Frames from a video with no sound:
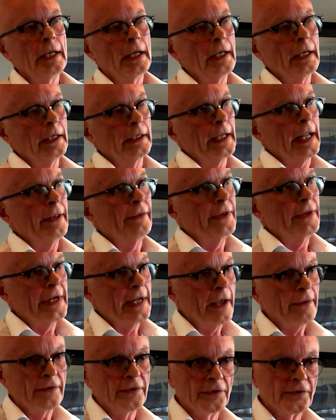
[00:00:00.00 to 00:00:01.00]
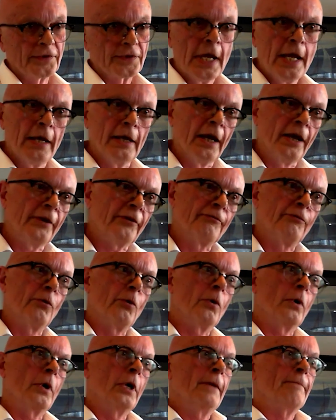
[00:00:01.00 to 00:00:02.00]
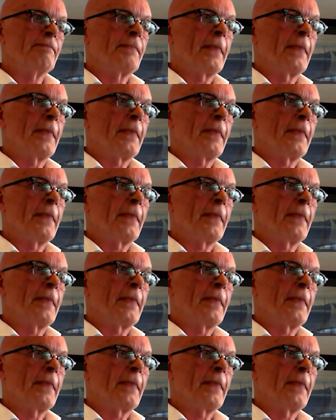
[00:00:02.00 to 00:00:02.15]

and the others. As for